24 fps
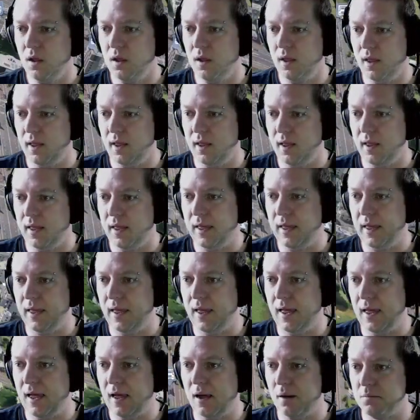
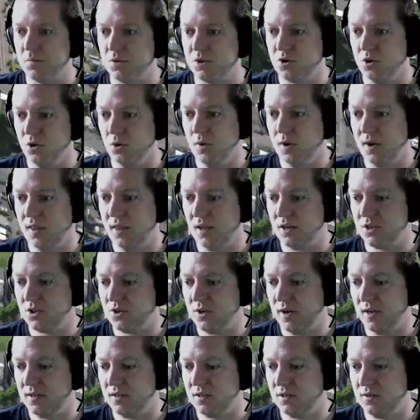I'm sure one of those
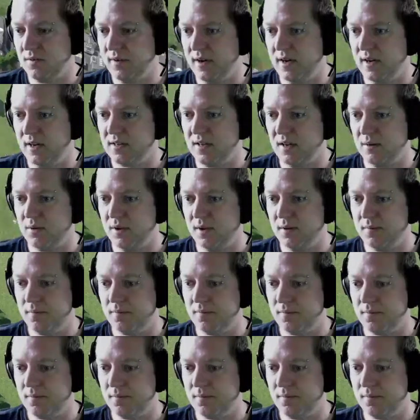trains is around here somewhere.